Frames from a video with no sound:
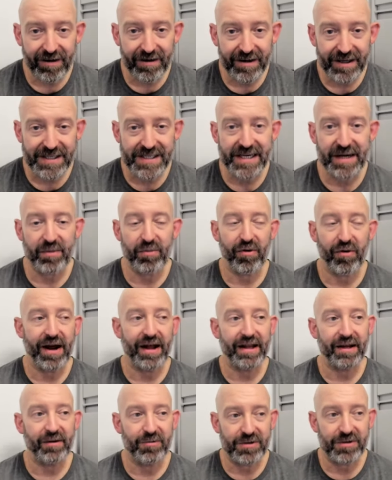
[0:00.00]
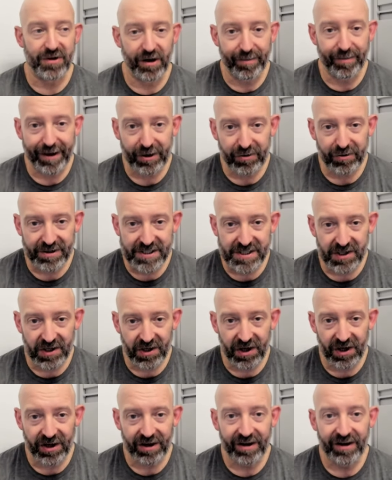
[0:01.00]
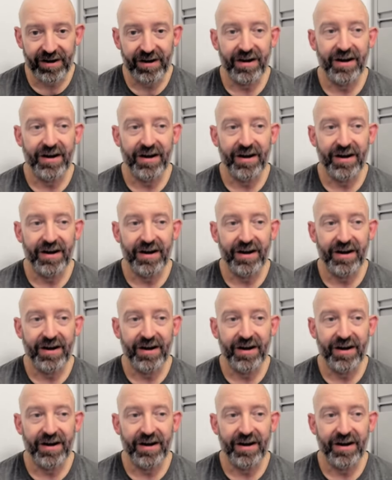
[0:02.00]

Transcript: Nassim Brantley. We're talking about Chris Long.